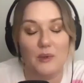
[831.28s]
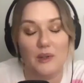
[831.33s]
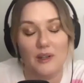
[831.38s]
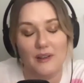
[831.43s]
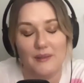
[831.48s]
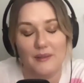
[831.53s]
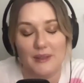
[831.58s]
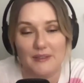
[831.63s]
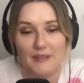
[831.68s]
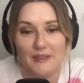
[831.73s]

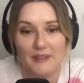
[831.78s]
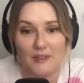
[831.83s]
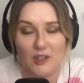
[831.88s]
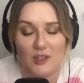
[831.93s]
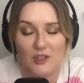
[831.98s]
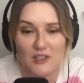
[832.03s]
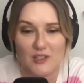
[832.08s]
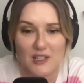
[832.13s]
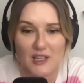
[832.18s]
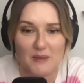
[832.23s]
mean, if they've got
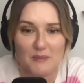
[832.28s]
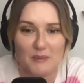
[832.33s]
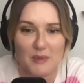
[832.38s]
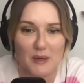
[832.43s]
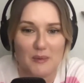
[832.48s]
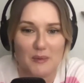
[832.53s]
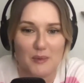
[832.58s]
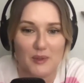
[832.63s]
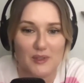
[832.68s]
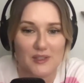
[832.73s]
to dye it
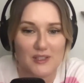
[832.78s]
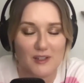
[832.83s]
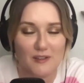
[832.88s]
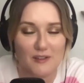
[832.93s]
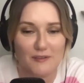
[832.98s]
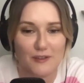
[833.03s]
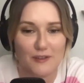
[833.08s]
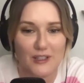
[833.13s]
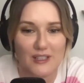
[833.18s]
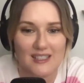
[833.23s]
purple, it's not
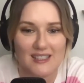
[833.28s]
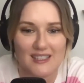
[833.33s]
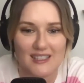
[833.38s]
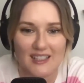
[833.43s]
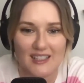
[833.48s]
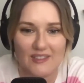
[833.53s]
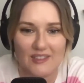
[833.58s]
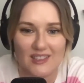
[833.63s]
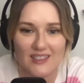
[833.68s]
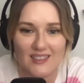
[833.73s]
free, is it, Kevin?